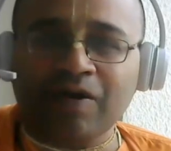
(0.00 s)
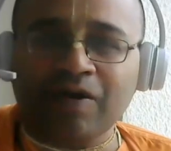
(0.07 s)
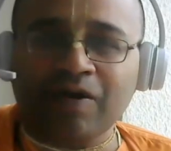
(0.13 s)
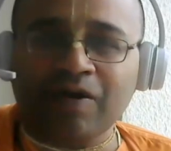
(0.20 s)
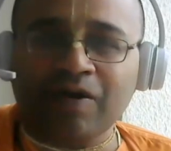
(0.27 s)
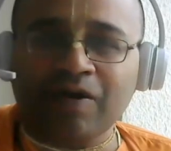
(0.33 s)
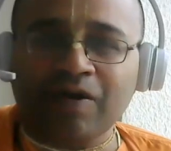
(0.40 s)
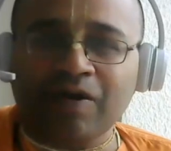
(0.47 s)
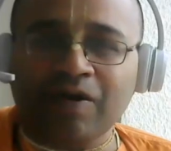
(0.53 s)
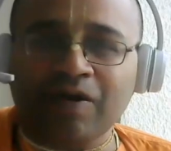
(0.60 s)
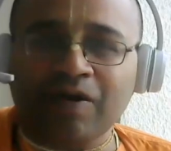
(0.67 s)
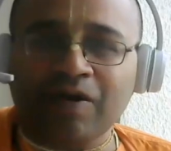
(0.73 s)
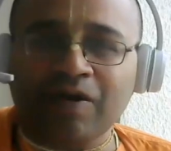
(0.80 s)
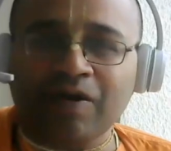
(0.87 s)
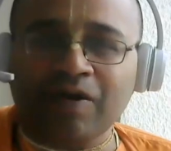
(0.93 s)
or
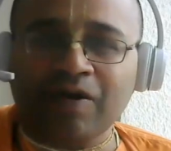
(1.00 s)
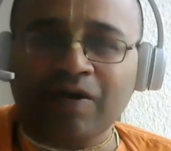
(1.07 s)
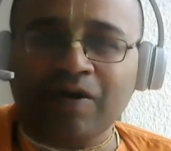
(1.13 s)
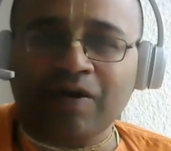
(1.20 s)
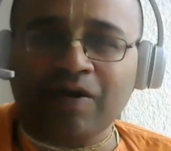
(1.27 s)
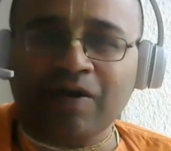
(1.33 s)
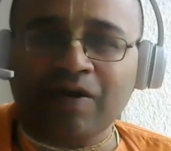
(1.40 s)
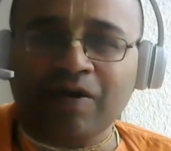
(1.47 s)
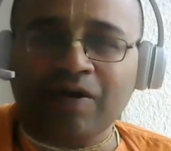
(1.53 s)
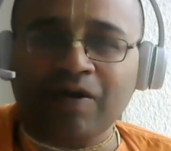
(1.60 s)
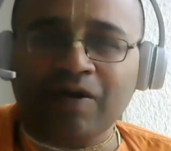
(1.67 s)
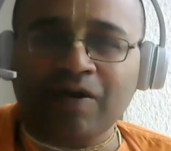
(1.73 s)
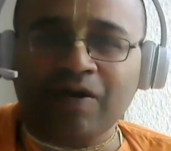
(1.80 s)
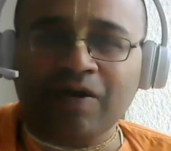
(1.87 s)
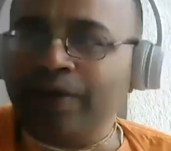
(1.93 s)
nobody is uh,
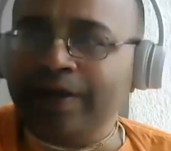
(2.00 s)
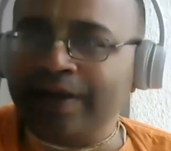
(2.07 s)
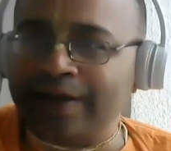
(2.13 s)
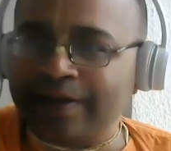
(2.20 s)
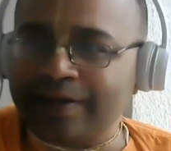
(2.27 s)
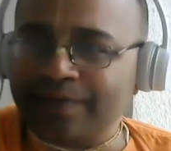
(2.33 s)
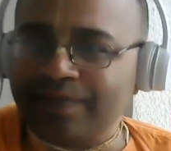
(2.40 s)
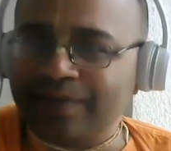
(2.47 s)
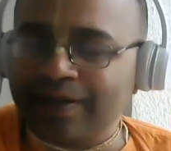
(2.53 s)
knowing it